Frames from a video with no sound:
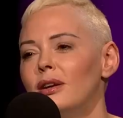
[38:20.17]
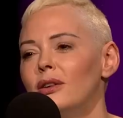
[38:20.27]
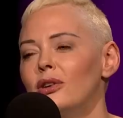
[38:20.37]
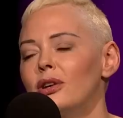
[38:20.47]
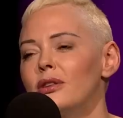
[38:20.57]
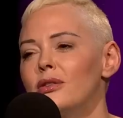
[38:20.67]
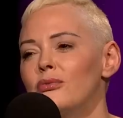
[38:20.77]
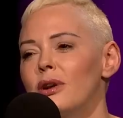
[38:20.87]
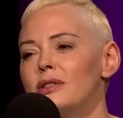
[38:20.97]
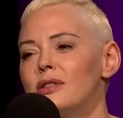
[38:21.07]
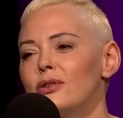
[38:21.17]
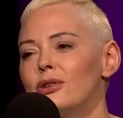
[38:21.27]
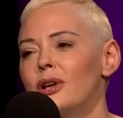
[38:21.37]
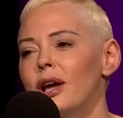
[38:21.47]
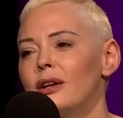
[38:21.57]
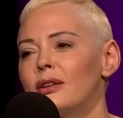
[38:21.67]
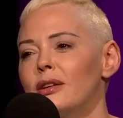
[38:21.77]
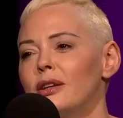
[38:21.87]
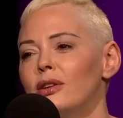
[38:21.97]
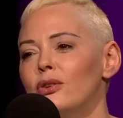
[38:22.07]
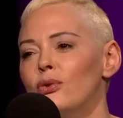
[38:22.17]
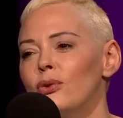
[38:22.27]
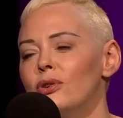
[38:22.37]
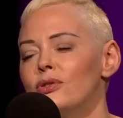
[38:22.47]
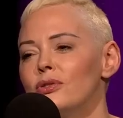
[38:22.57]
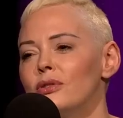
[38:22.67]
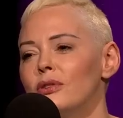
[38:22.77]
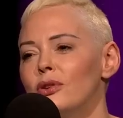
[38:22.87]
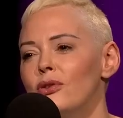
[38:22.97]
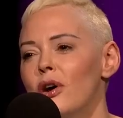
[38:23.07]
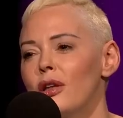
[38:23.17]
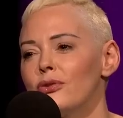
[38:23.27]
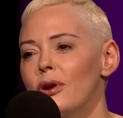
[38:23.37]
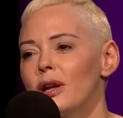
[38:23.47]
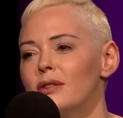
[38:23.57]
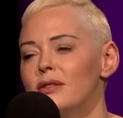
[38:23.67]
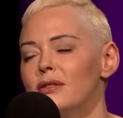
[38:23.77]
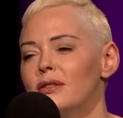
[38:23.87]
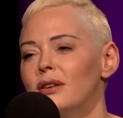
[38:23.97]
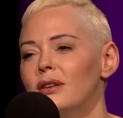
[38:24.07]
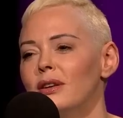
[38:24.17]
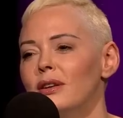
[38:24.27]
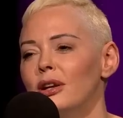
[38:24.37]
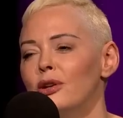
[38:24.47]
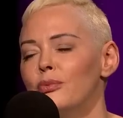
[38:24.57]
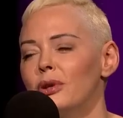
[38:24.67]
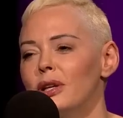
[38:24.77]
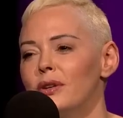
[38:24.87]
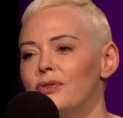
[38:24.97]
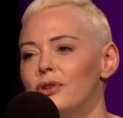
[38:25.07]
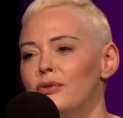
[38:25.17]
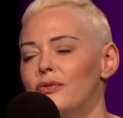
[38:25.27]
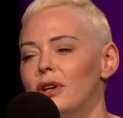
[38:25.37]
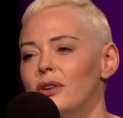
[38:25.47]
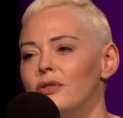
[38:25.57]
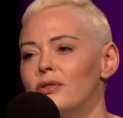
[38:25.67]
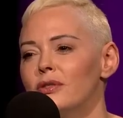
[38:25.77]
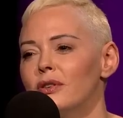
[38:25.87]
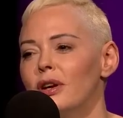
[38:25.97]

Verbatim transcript: look at the threads that are organically yours, your thought threads, and your beliefs and your fears,